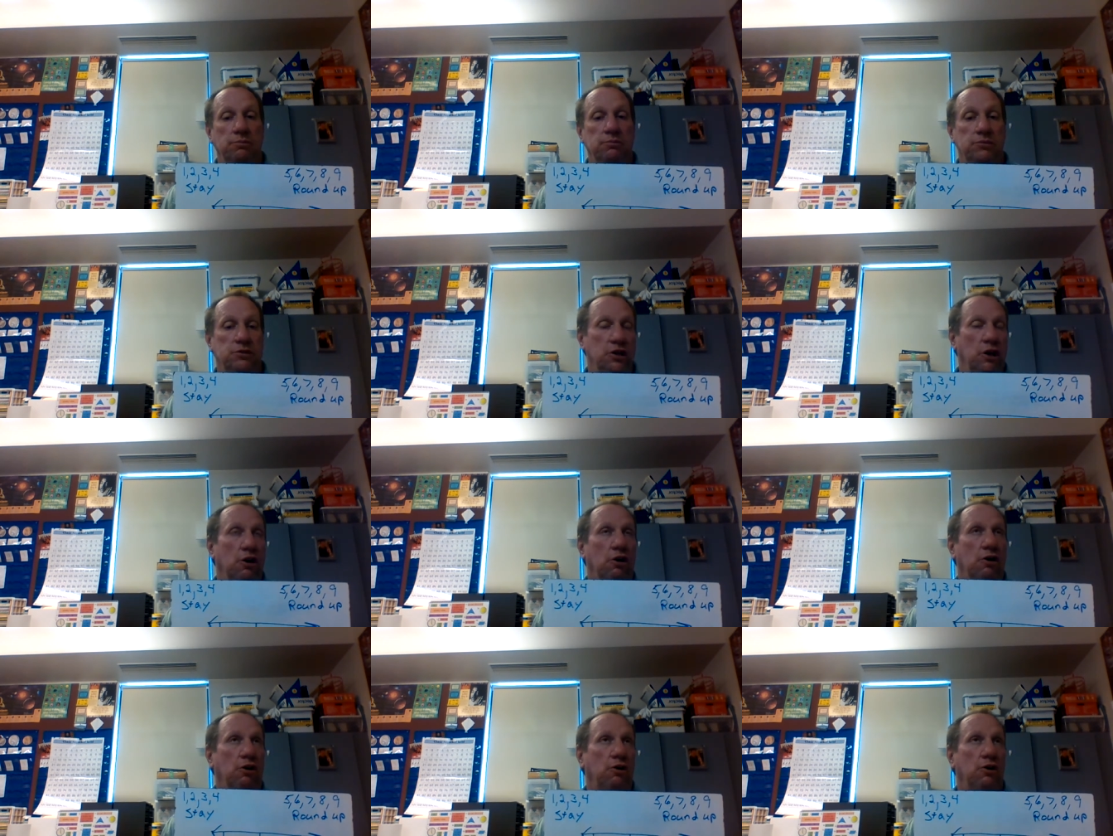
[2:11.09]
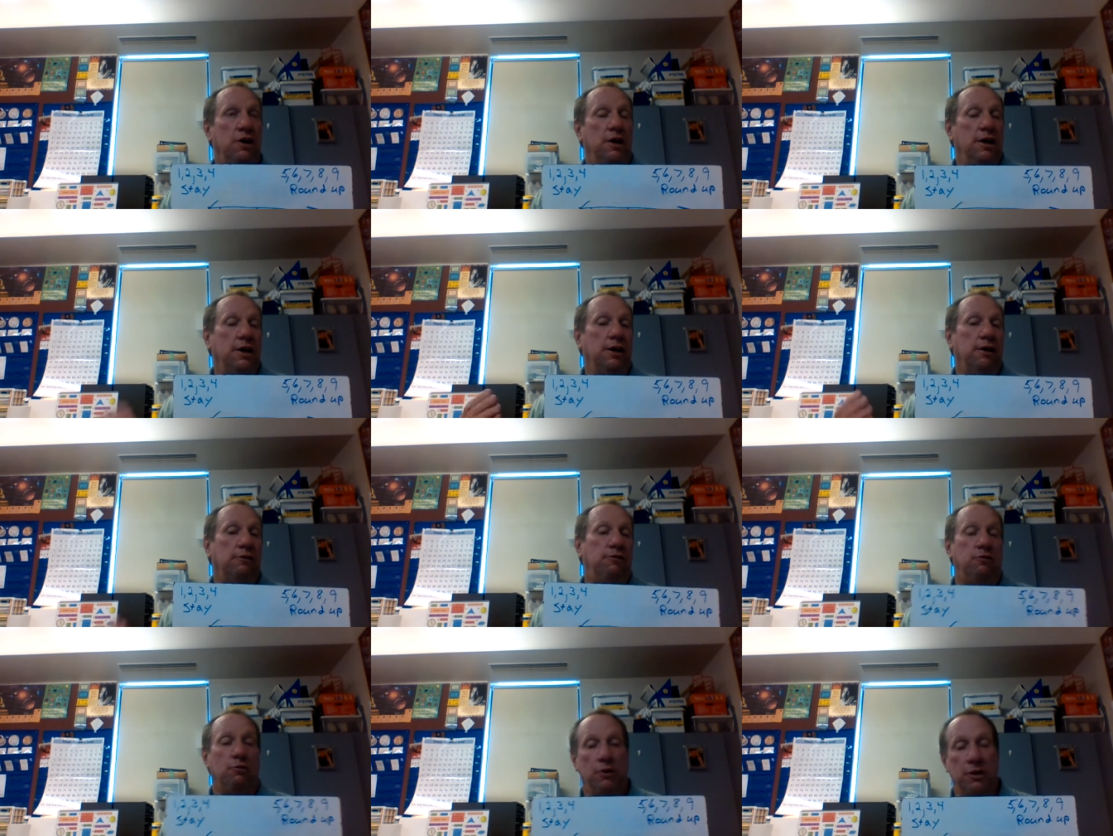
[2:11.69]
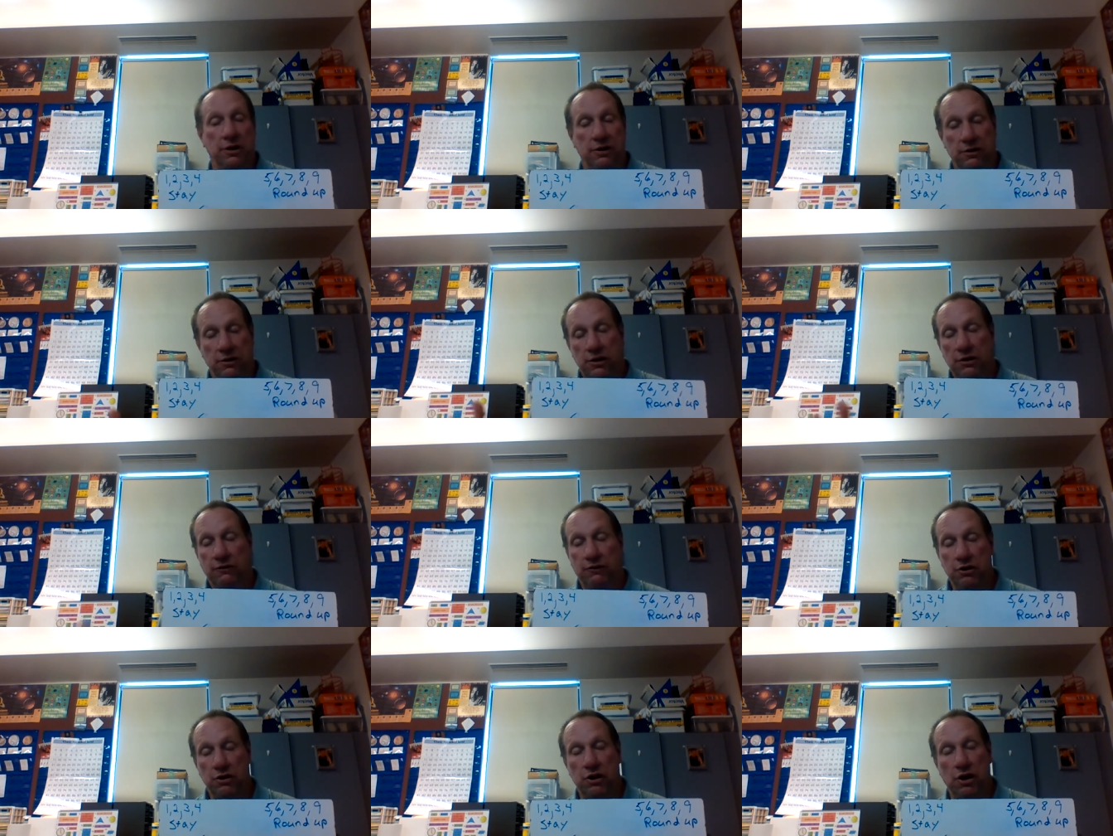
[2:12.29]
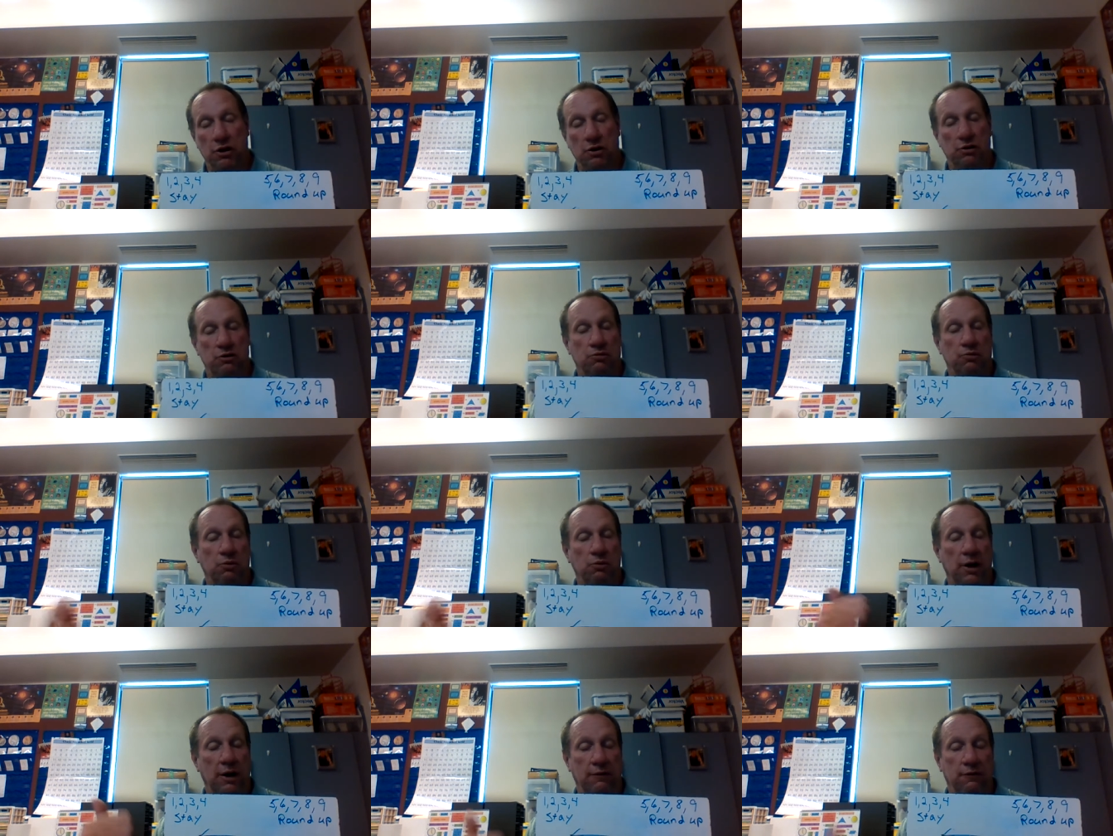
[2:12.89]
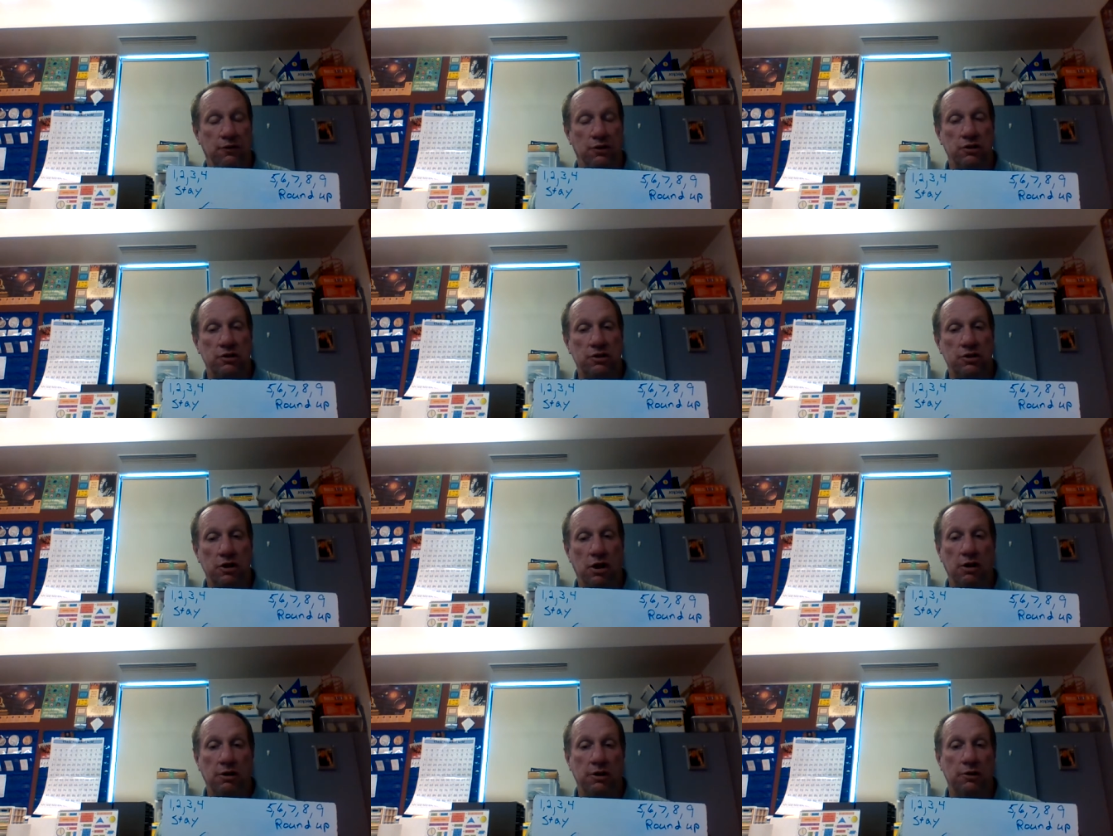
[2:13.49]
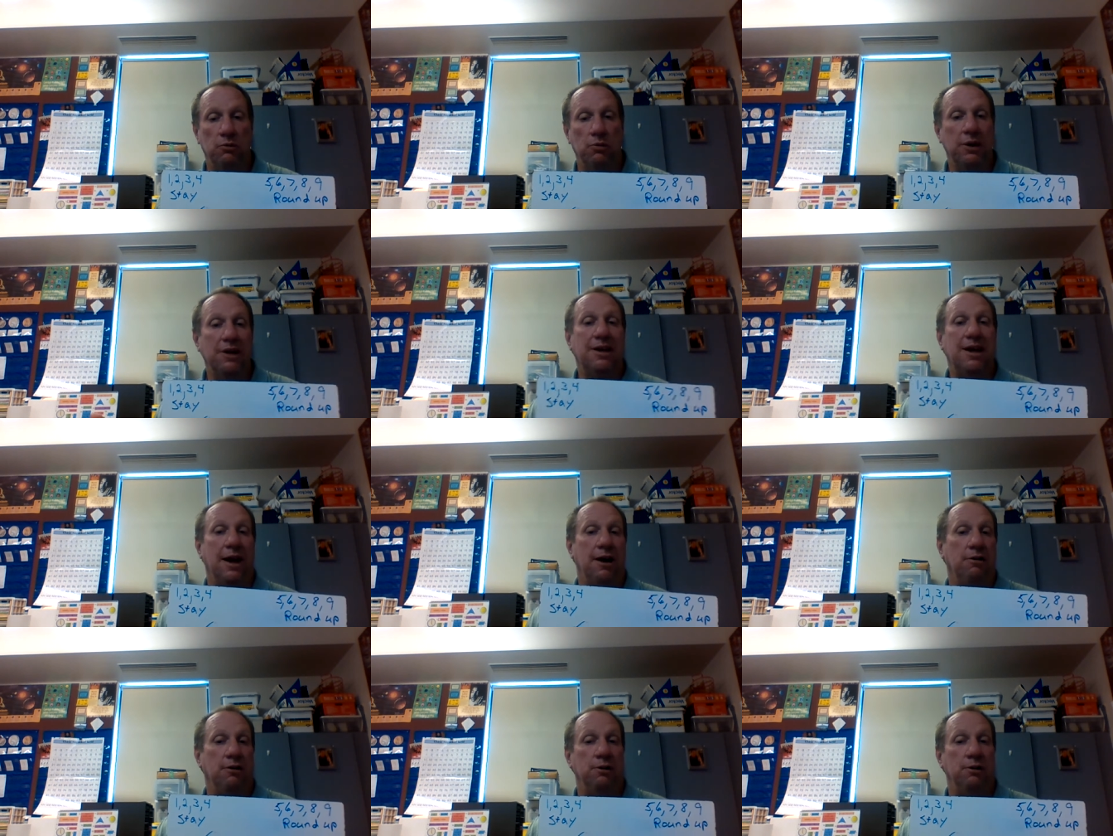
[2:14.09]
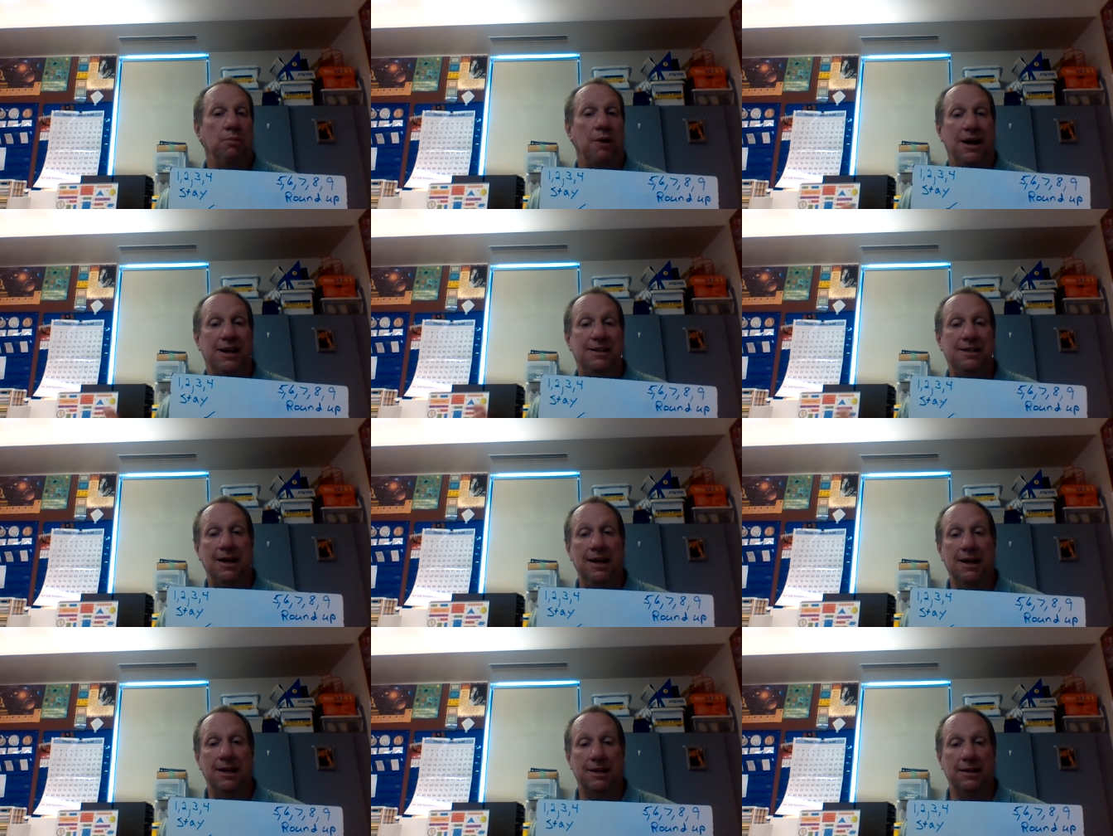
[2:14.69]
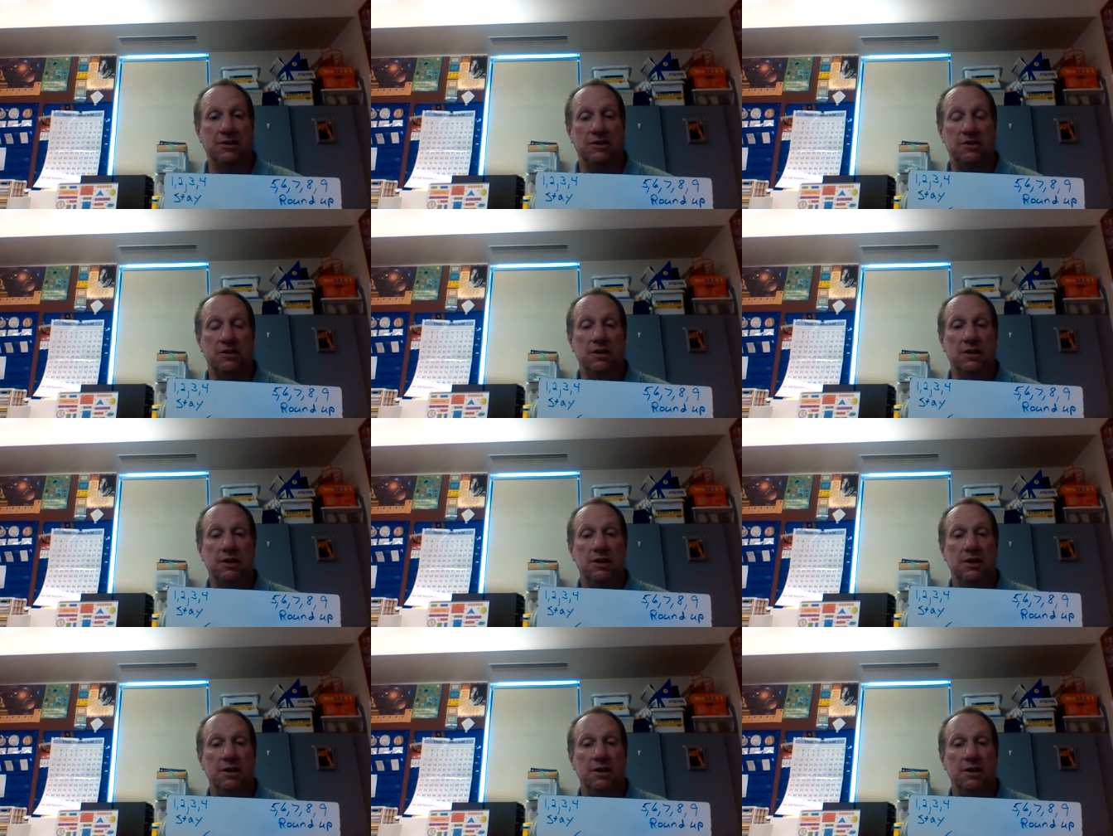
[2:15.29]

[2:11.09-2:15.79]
So if we, if you notice when I first started, we counted by tens.